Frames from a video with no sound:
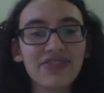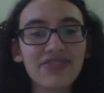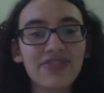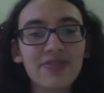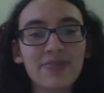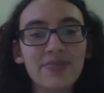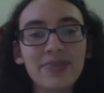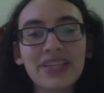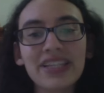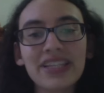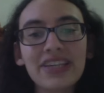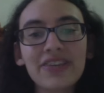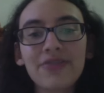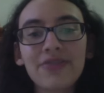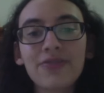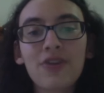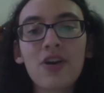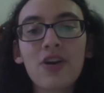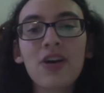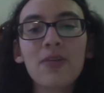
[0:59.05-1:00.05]
a familiar
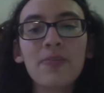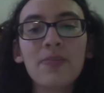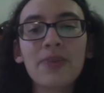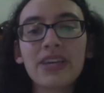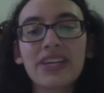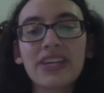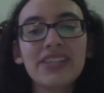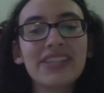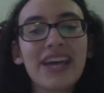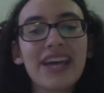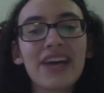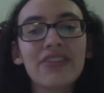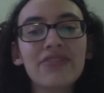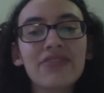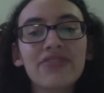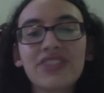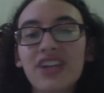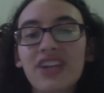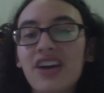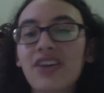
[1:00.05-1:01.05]
frog peers out
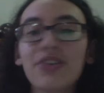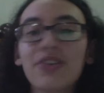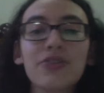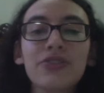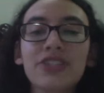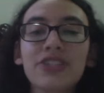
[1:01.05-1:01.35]
of Jaco's